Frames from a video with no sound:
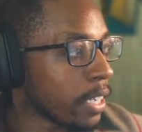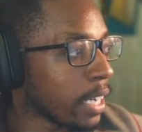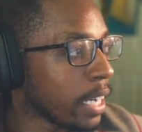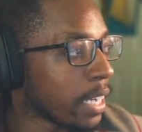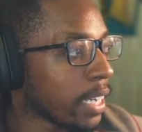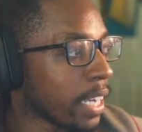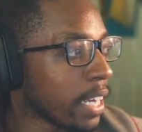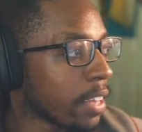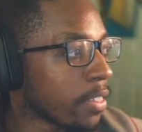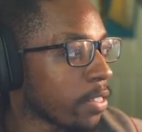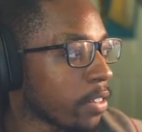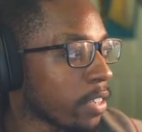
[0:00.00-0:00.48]
an
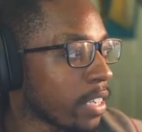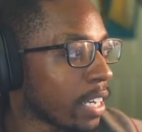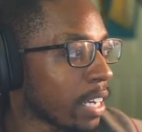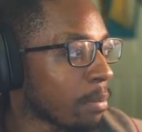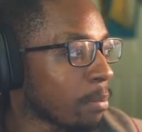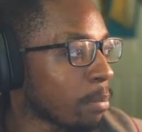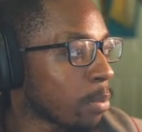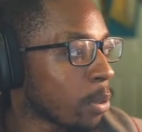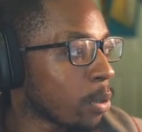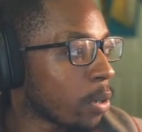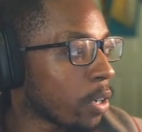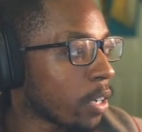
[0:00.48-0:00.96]

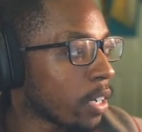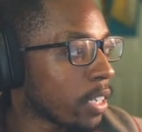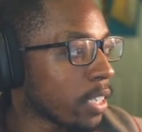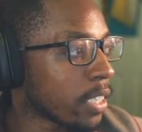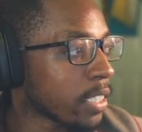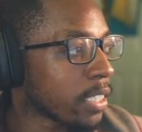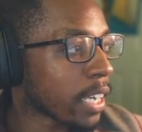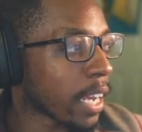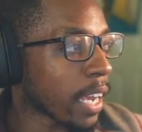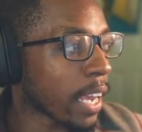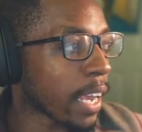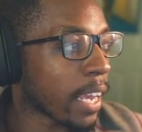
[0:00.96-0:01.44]
Ethernet port,
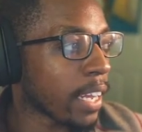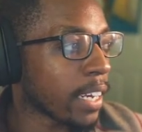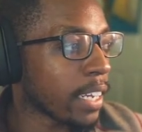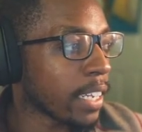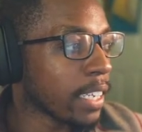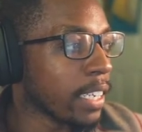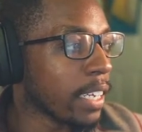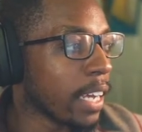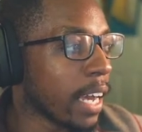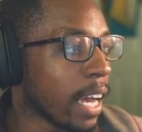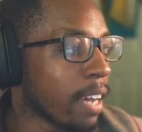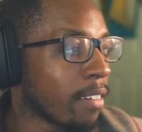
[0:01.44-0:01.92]
and
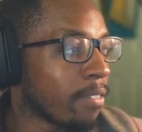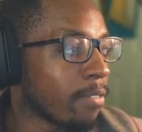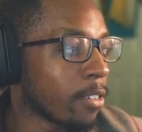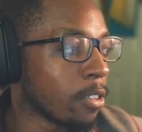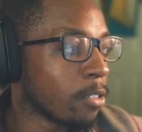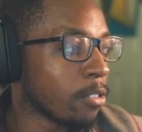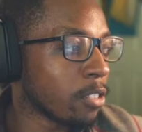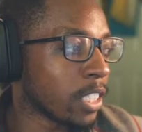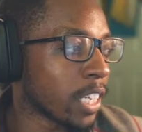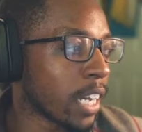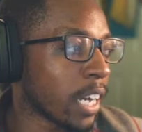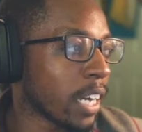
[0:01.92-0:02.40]
a
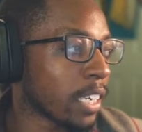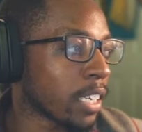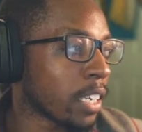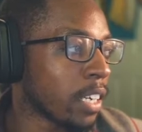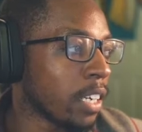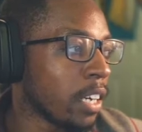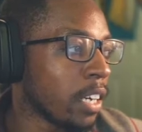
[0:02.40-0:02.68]
headphone jack.